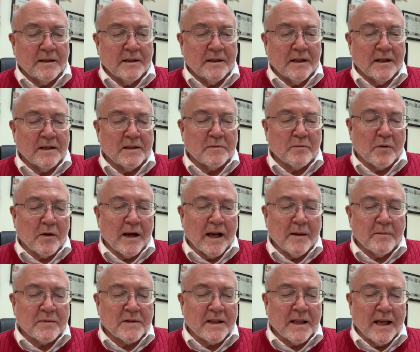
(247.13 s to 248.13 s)
and is
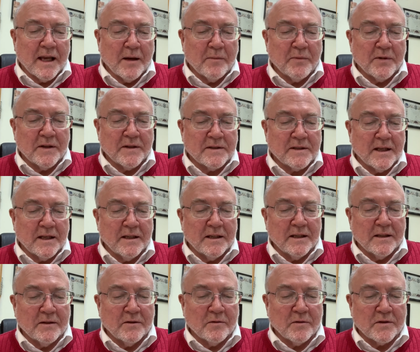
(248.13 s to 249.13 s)
perhaps the happiest
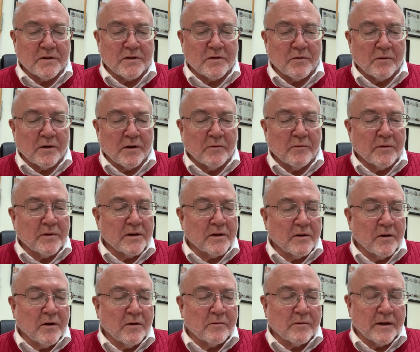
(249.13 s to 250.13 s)
ending to a story with an
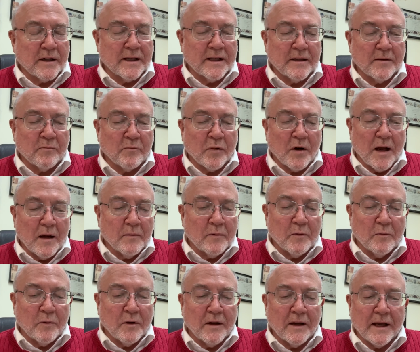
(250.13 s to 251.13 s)
already
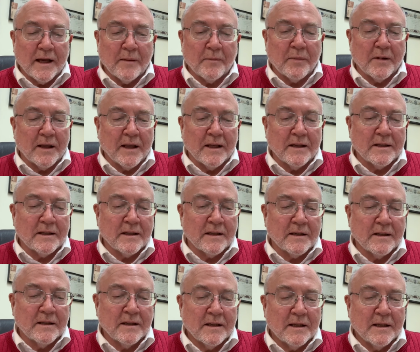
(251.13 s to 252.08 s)
improbable happy ending.